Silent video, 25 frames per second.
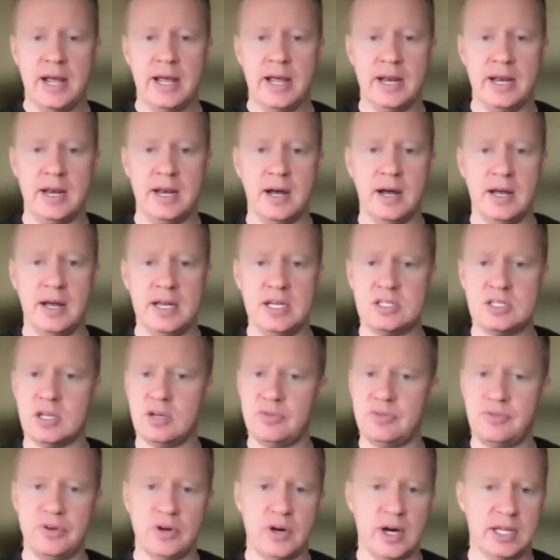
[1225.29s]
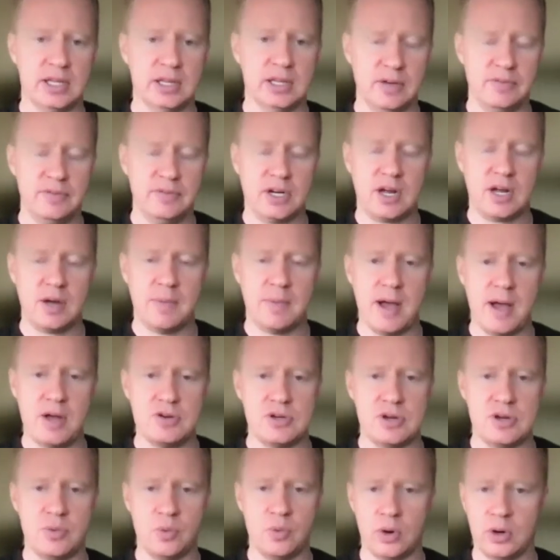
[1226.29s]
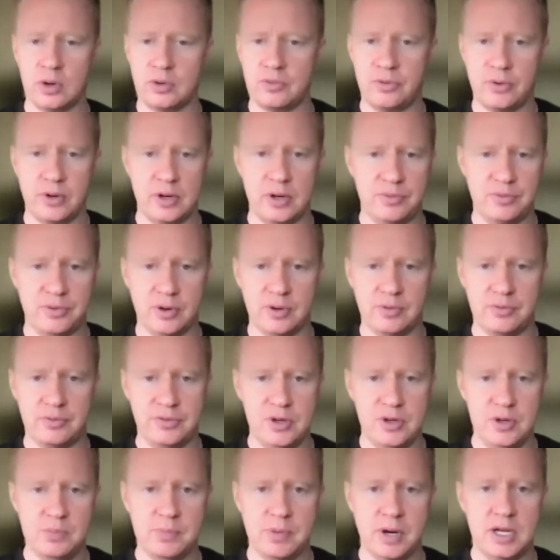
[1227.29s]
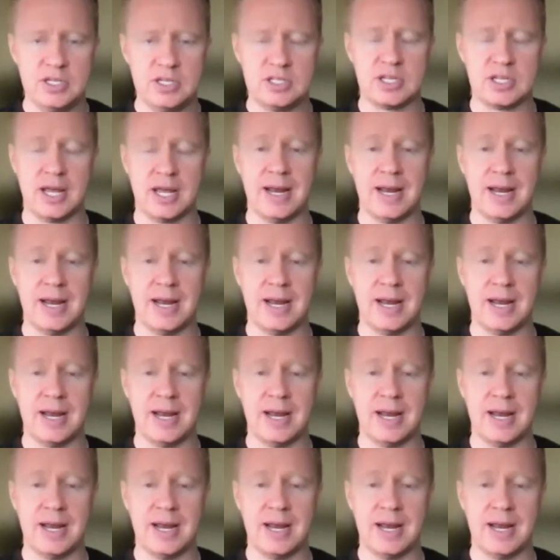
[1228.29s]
And he said, Phil, I'd love to come out, work for you for a few months.